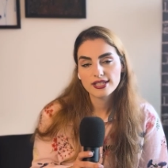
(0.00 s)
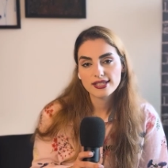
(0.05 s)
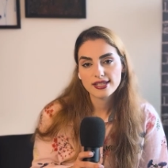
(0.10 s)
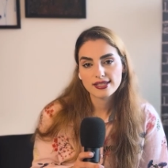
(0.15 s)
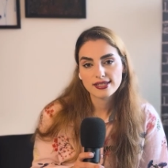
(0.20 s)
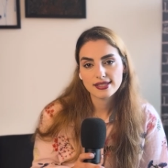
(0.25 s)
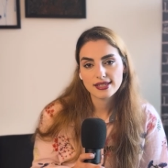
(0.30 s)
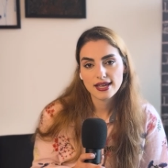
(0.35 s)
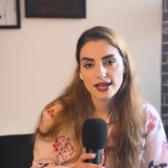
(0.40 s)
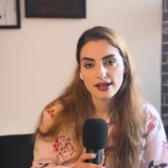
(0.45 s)
is
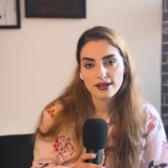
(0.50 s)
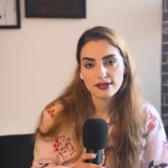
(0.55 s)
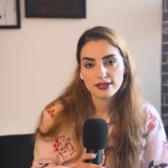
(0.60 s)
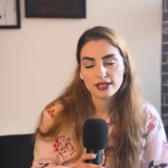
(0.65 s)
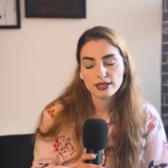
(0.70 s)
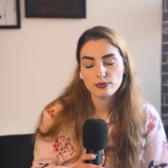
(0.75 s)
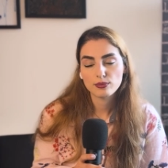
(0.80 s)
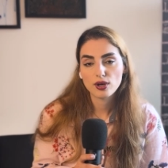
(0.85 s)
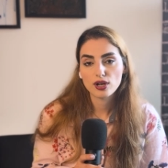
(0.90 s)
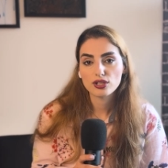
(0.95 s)

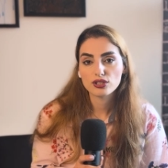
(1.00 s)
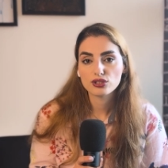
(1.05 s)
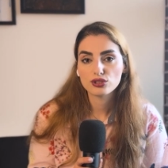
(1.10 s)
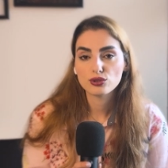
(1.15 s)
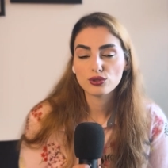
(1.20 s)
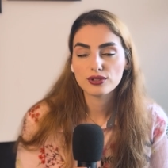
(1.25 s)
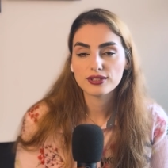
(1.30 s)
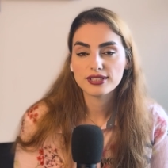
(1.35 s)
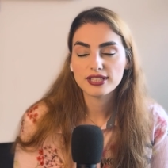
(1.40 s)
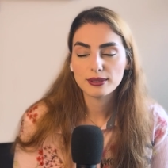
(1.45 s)
scary, but
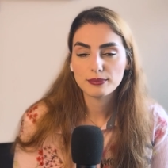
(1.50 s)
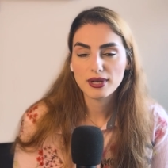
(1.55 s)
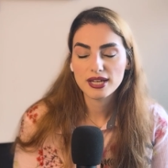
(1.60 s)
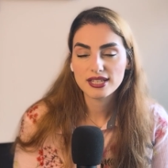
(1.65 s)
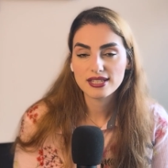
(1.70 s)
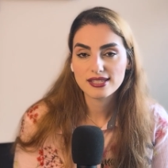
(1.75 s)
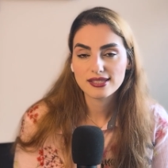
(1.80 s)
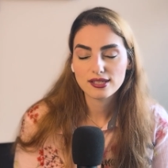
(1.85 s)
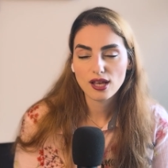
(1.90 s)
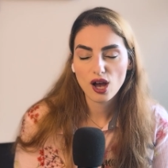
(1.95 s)
your
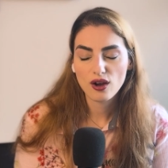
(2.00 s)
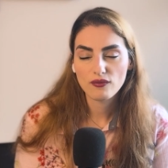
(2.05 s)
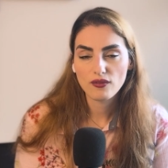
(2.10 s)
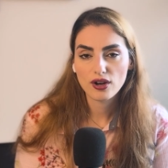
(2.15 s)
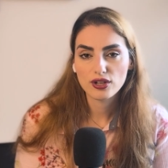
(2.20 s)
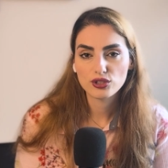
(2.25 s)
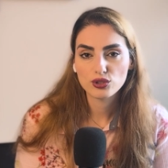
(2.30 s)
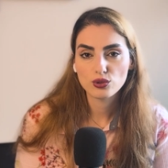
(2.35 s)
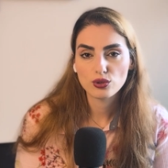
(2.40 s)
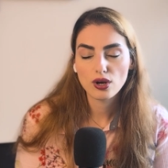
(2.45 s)
demon is
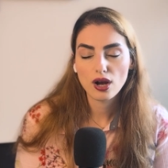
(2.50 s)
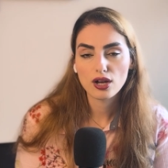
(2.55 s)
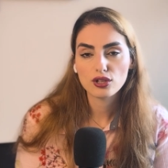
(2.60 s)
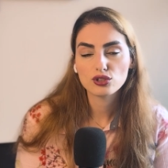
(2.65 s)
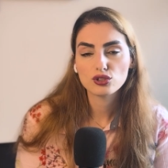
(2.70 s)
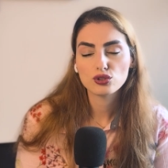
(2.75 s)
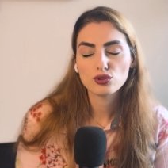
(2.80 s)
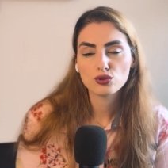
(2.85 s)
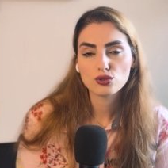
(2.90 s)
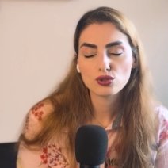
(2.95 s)
someone you
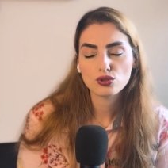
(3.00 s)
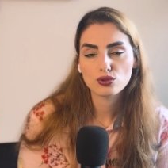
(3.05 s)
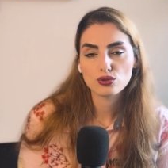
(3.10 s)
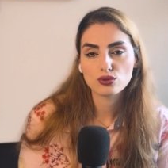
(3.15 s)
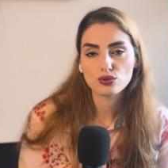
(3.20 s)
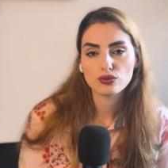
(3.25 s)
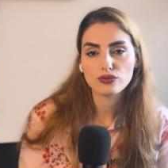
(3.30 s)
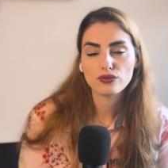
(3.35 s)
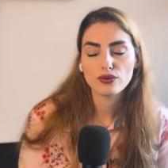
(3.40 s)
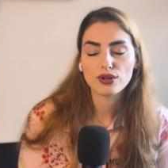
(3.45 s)
got used
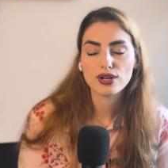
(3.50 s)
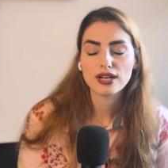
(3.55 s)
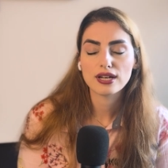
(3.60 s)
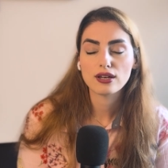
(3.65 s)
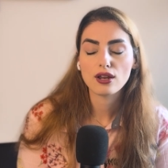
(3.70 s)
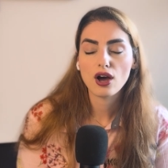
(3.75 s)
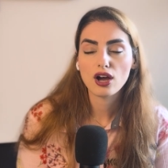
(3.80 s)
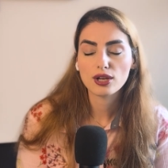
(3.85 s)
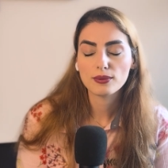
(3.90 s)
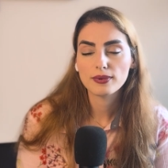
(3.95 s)
to for a
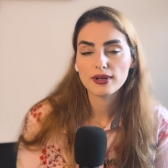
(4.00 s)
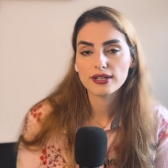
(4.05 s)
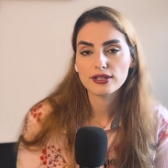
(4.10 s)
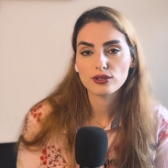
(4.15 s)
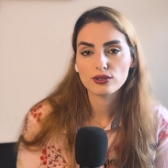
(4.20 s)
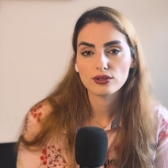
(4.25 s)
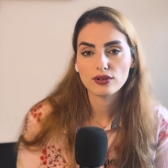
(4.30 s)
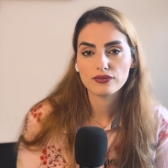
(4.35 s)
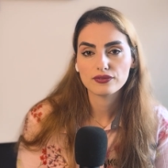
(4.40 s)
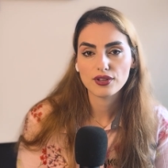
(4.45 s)
long
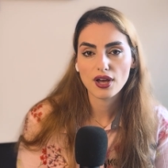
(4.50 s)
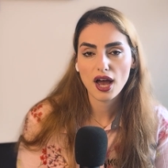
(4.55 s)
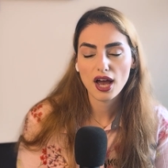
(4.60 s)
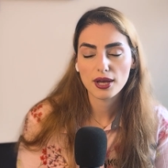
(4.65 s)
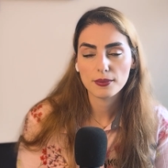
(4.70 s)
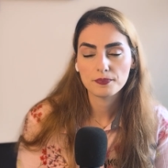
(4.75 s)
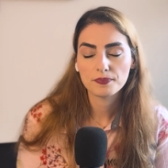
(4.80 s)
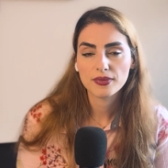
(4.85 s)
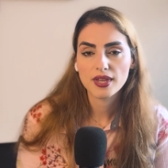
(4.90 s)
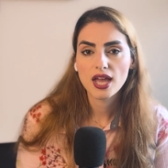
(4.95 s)
period of
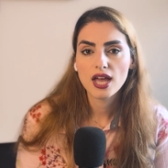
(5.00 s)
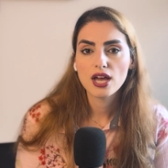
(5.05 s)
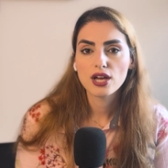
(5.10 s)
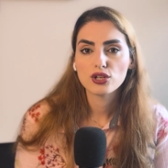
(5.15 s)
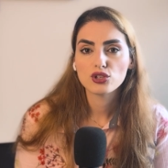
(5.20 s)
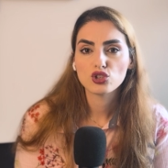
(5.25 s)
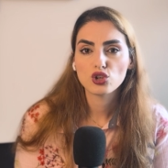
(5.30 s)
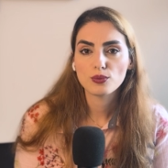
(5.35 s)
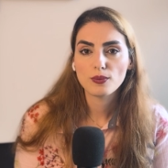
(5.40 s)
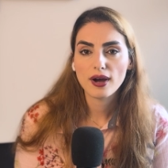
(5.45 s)
time.
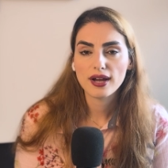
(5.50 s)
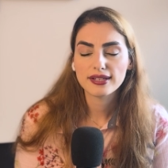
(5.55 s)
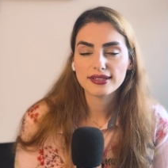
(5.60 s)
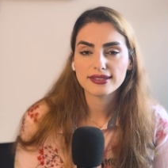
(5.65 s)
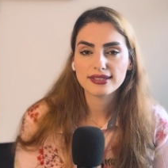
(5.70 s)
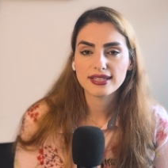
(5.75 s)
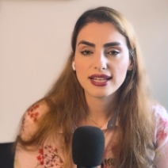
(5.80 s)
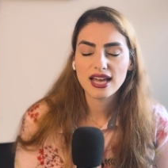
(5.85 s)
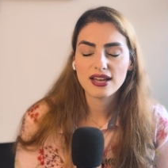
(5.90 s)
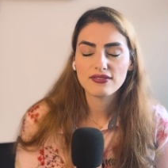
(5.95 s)
You might
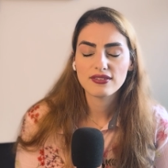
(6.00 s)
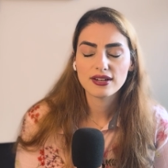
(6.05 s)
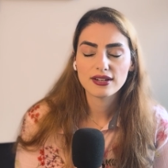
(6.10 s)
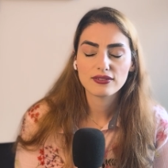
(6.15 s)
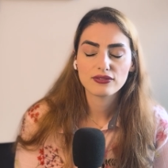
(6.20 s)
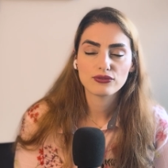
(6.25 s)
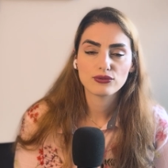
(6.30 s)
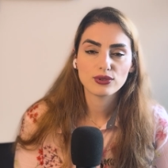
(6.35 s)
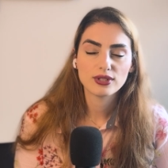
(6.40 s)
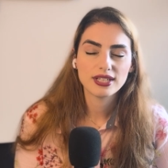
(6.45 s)
never
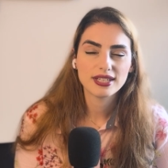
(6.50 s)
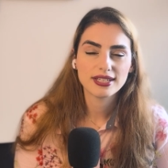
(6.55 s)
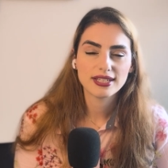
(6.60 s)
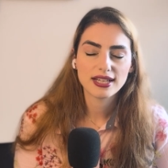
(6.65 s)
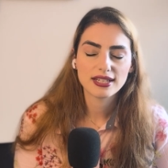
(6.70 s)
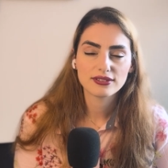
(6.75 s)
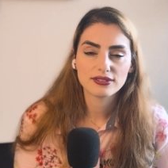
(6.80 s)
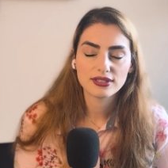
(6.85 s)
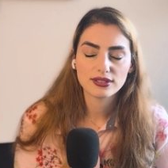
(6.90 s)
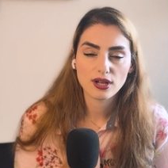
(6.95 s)
fully
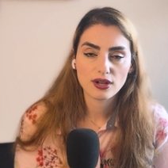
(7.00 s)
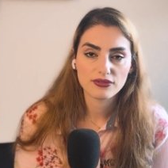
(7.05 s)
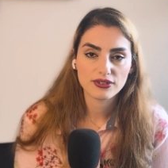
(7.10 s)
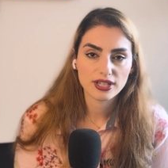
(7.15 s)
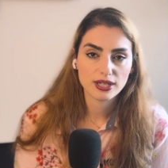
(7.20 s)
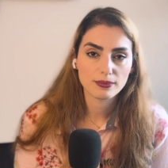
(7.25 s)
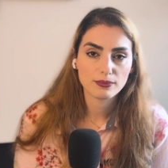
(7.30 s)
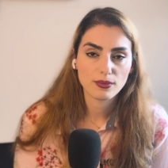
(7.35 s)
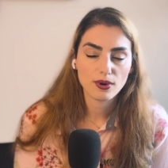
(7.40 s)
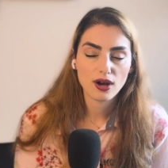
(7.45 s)
get rid of
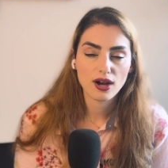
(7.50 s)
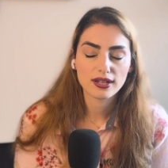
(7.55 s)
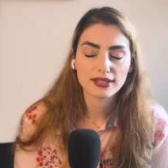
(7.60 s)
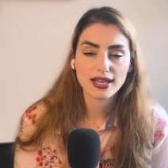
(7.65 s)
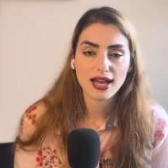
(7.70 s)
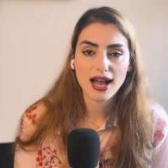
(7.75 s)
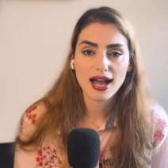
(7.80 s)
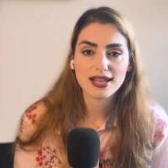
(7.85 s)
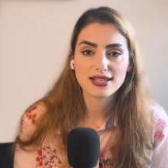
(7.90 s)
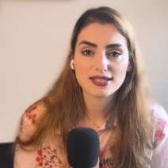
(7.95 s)
him,
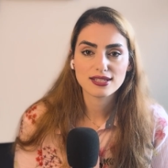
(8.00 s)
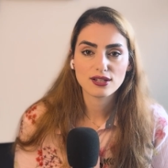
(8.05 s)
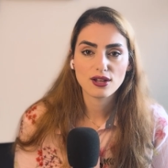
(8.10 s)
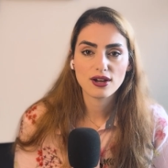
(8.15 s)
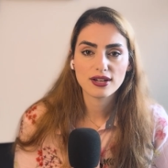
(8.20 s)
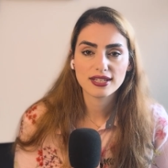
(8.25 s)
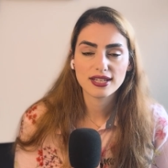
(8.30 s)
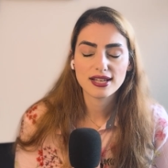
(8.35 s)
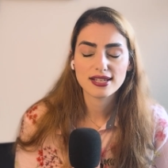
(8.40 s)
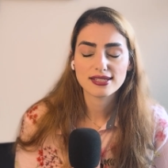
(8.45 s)
but as
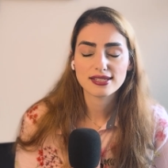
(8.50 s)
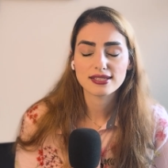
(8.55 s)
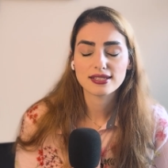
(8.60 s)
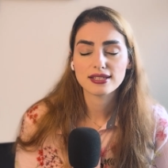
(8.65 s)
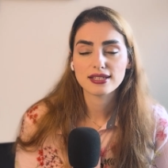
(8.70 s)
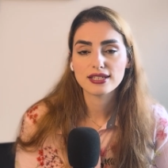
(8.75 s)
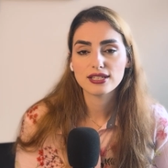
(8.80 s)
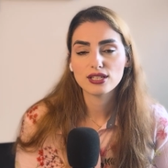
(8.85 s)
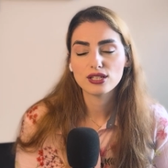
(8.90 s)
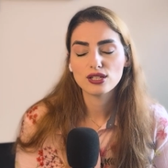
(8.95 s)
long as
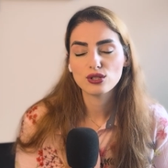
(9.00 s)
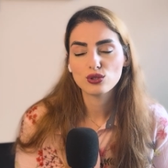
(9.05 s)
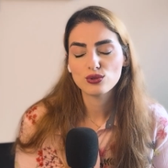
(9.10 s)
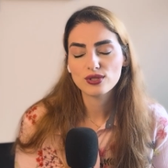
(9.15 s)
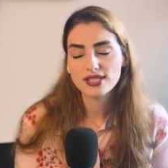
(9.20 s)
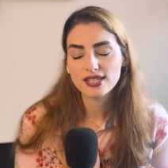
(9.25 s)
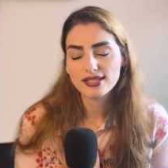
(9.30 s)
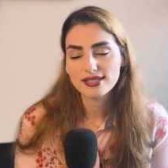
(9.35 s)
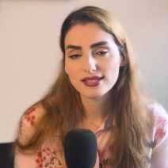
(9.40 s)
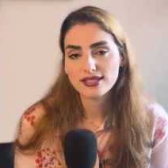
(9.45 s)
he
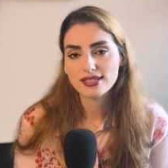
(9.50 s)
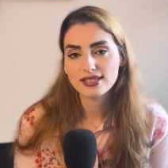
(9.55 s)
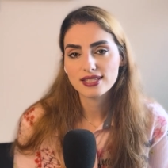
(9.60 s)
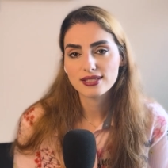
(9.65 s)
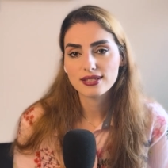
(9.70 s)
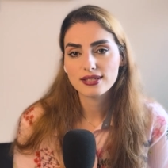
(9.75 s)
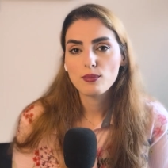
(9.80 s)
loses his